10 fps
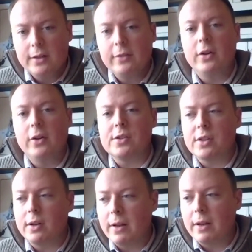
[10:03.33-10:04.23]

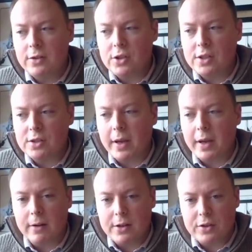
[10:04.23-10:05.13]
focused on refugees and
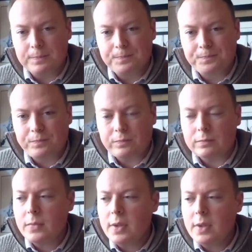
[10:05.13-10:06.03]
migration.
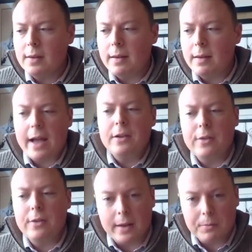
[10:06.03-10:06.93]
How do you
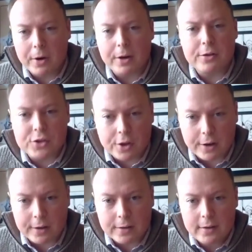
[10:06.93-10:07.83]
do that? Where do you
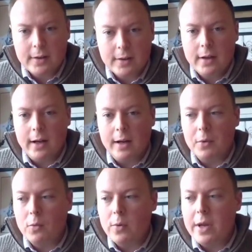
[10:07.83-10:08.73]
start?
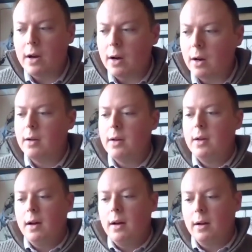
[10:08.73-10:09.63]
We are
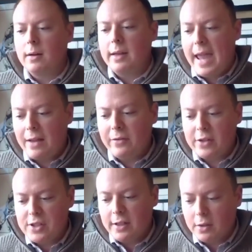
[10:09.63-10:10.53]

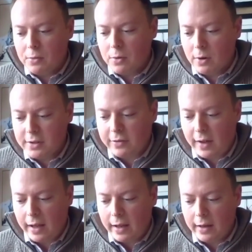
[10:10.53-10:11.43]
canvassing the world to
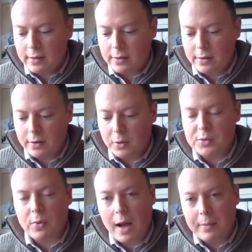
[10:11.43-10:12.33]
find the
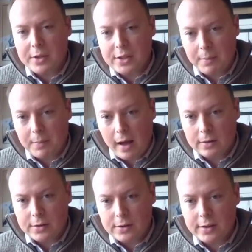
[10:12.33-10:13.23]
most promising
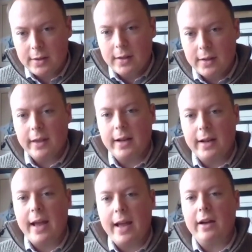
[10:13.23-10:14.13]
models that
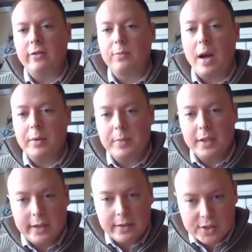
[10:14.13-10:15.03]
have
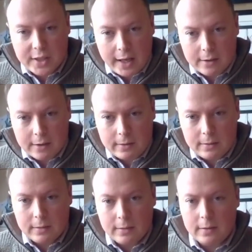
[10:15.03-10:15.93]
probability of scale,
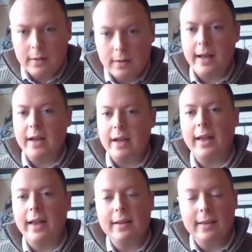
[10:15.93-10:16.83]
that have
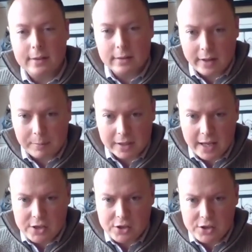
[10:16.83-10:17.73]
likelihood of
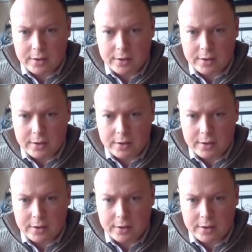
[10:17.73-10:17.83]
replication.